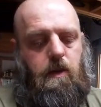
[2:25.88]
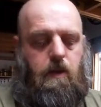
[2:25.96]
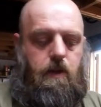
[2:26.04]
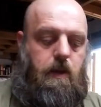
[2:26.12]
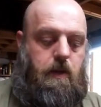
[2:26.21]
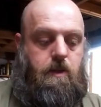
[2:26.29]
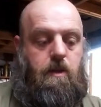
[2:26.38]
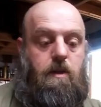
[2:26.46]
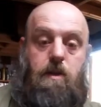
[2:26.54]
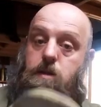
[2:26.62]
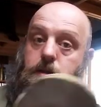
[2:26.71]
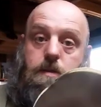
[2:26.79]
And then I took
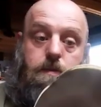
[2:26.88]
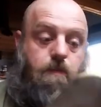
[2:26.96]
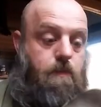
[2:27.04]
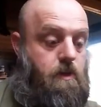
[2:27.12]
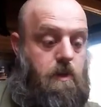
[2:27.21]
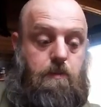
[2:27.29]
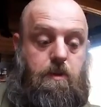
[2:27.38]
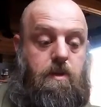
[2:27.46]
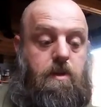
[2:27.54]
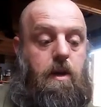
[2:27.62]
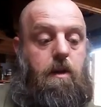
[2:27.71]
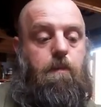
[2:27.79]
this, simple
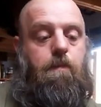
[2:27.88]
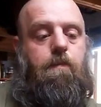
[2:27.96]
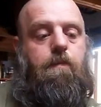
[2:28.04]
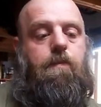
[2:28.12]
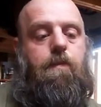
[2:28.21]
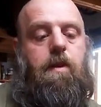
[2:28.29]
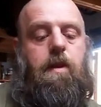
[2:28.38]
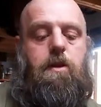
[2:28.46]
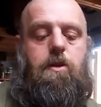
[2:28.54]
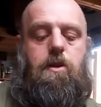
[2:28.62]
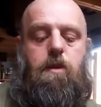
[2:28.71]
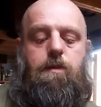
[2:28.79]
as that, and I
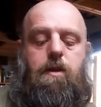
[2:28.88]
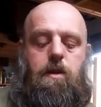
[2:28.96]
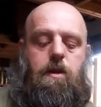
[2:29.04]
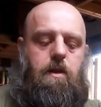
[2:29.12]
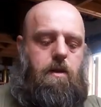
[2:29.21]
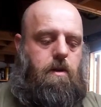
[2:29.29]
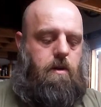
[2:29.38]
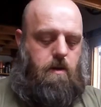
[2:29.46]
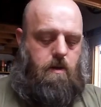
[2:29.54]
shoved it in there.